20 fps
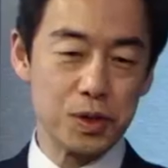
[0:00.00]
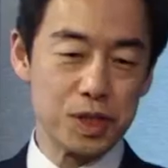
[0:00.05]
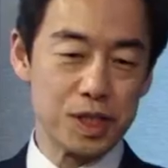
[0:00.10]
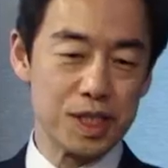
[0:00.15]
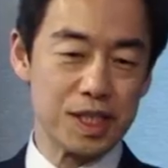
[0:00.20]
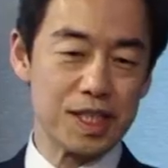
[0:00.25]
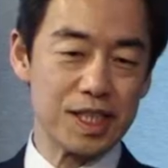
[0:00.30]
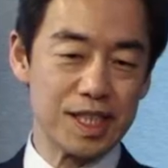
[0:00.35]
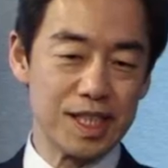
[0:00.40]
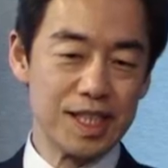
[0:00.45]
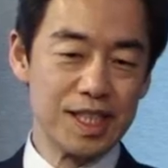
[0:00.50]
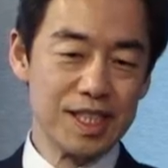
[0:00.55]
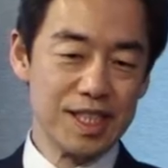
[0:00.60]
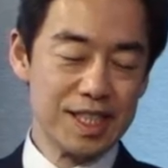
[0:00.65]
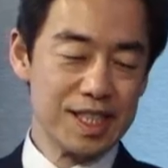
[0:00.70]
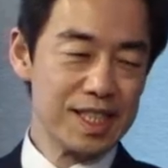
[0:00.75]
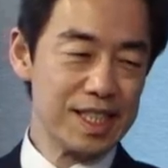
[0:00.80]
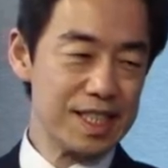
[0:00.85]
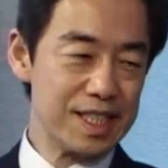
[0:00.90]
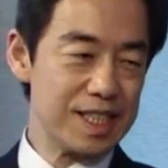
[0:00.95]
see
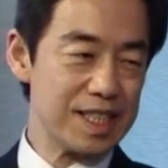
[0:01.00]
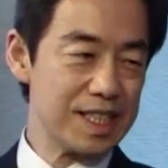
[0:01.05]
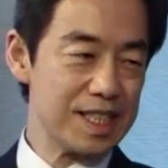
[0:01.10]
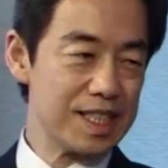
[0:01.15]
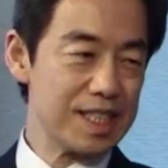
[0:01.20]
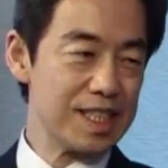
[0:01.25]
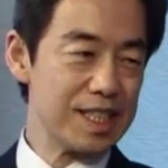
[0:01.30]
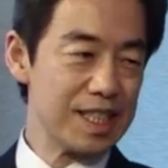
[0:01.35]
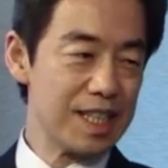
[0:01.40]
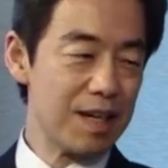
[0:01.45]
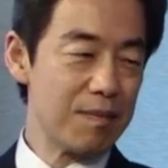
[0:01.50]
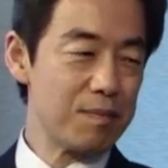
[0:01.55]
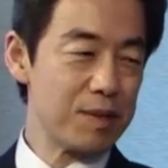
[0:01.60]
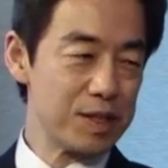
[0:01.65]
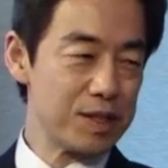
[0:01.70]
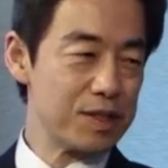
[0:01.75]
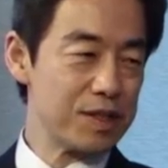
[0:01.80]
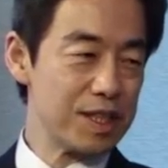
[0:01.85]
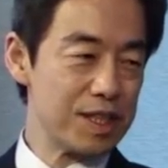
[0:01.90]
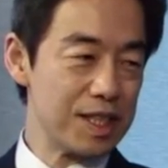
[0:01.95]
the
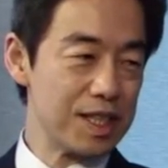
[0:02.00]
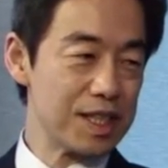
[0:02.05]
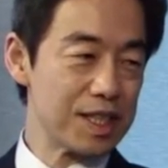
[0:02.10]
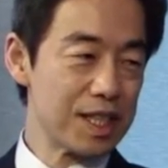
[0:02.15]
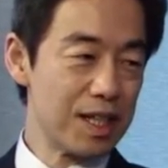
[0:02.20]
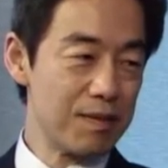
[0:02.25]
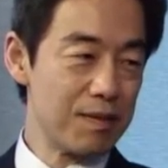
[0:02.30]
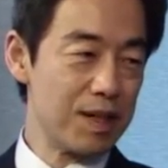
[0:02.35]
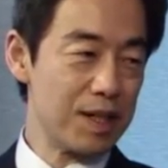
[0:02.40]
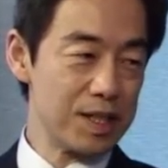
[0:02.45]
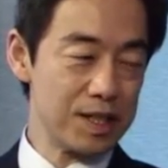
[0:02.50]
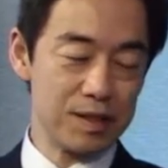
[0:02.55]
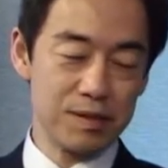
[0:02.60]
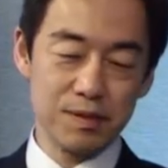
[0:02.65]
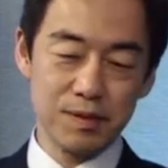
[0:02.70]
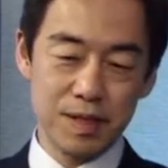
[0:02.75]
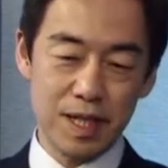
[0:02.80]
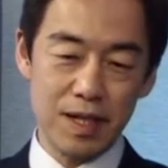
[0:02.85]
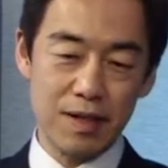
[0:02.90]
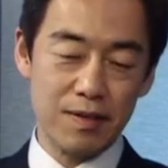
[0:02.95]
rapid recovery
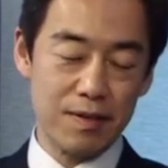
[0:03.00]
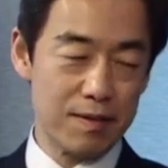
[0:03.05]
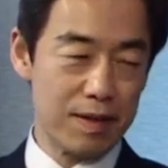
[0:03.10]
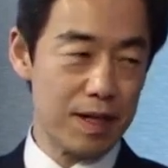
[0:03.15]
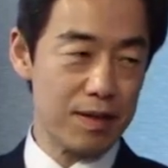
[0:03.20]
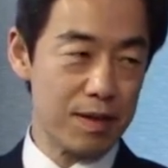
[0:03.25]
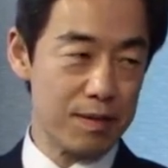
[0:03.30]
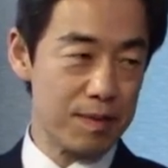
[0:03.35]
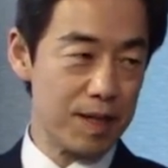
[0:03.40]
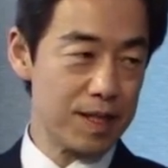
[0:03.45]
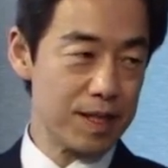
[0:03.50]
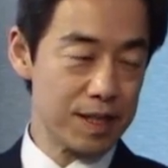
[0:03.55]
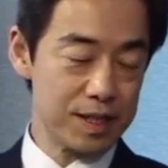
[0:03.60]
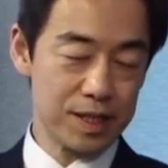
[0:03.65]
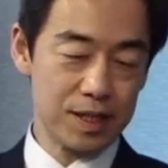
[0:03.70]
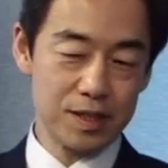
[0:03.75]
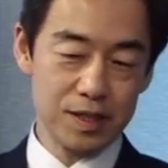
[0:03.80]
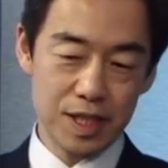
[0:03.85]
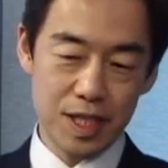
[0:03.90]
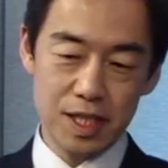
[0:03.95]
of our, our
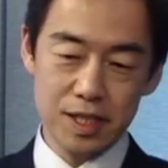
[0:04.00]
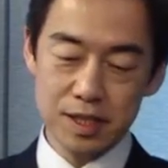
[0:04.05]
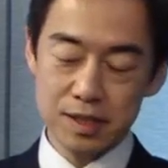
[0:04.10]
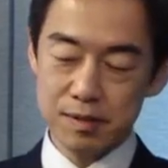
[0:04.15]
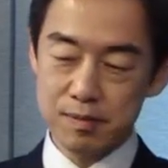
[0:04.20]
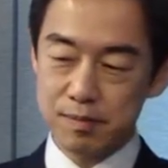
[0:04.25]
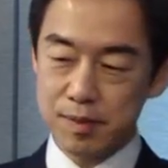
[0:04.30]
bilateral ties.